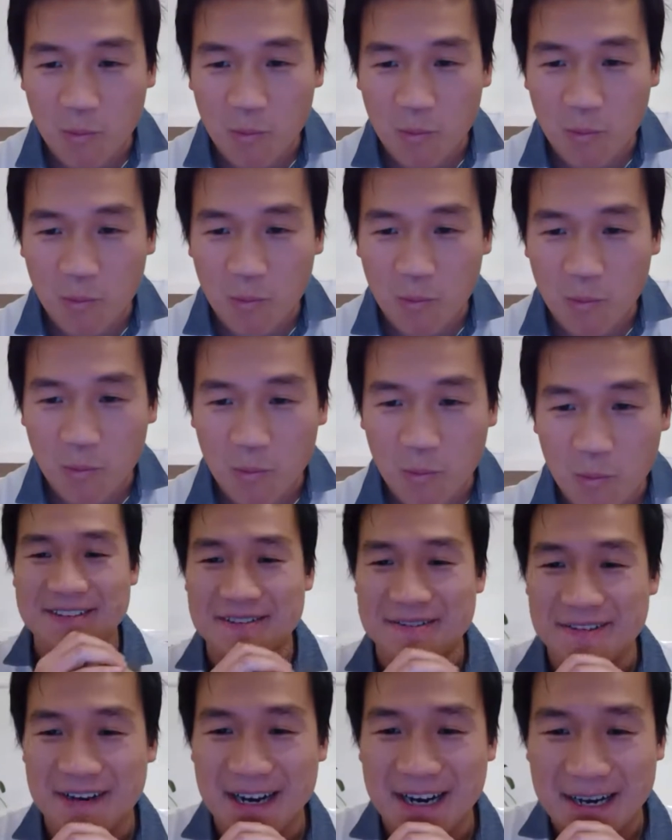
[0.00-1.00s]

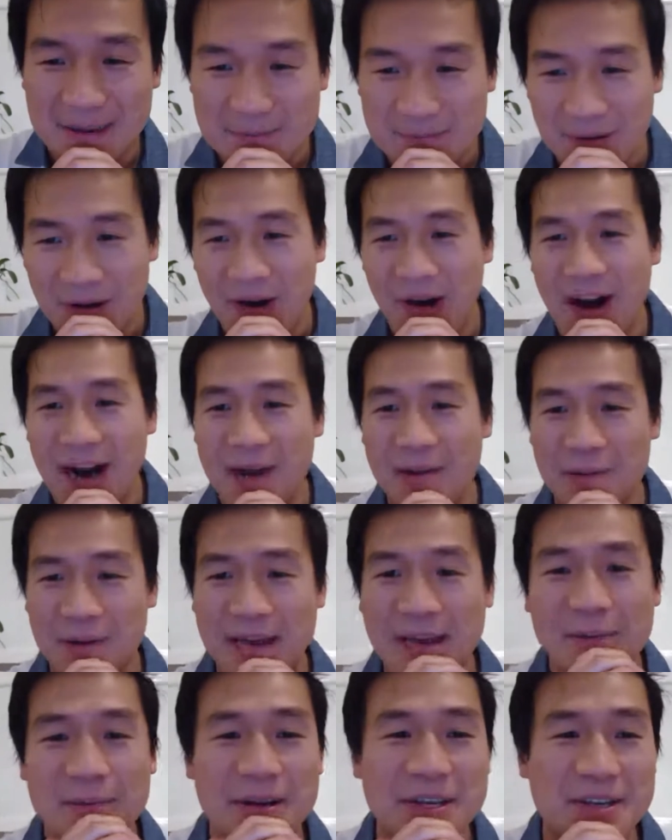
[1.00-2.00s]
protective
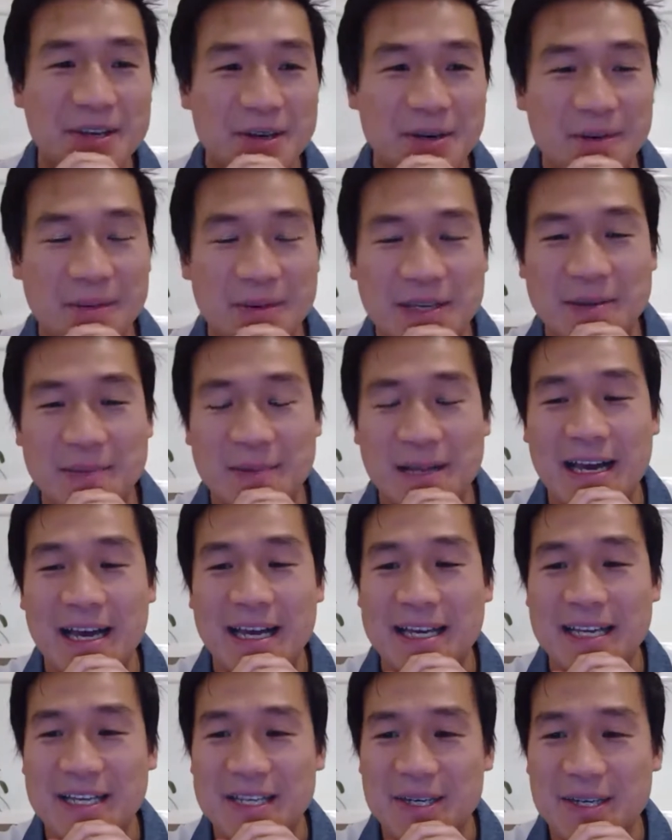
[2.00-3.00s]
eyewear when you're
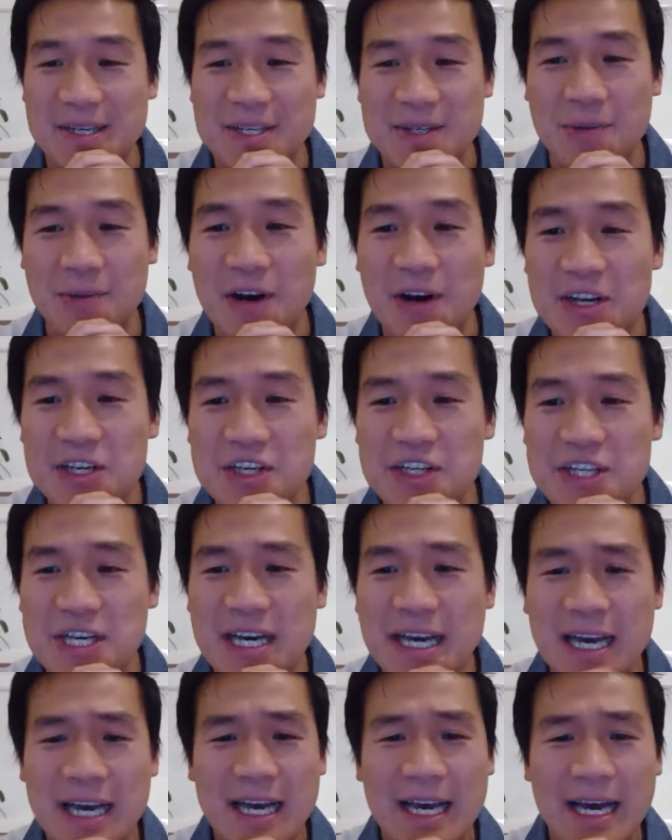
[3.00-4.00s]
playing squash.
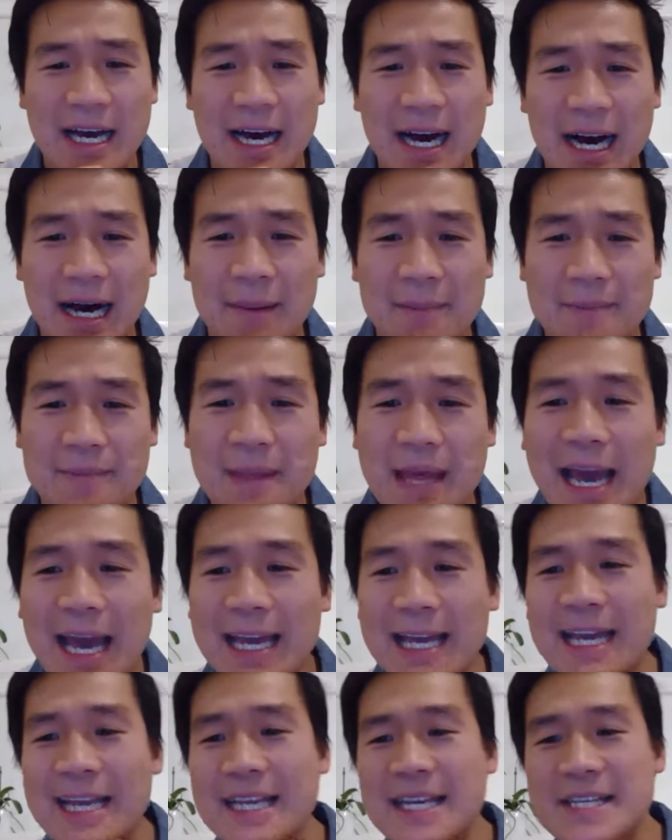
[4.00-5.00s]
And
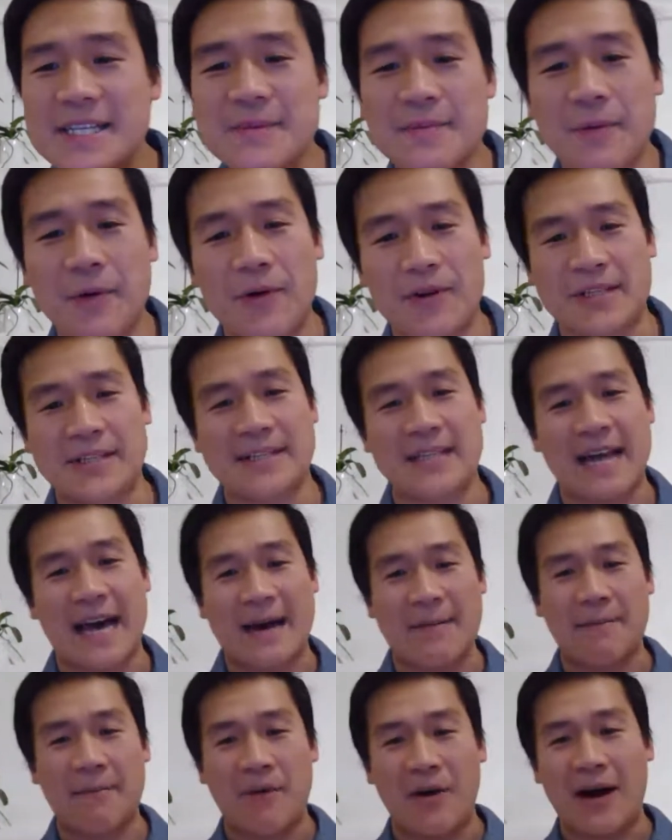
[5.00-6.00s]
any sports
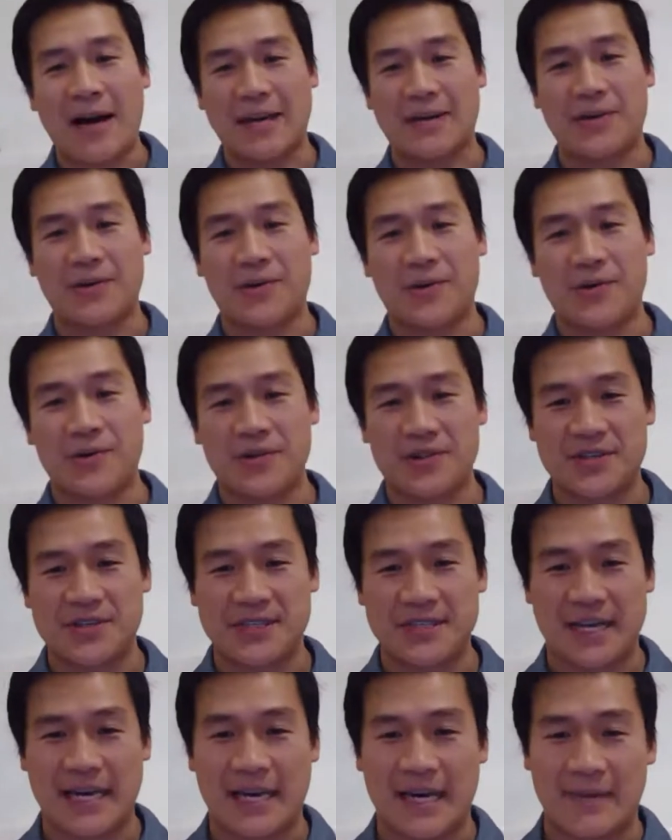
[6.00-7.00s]
that might
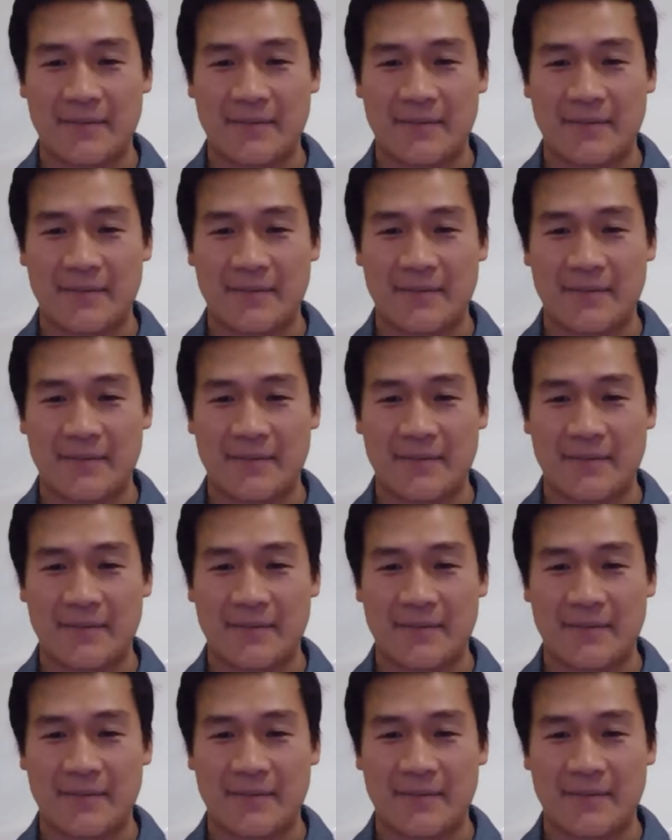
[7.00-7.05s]
cause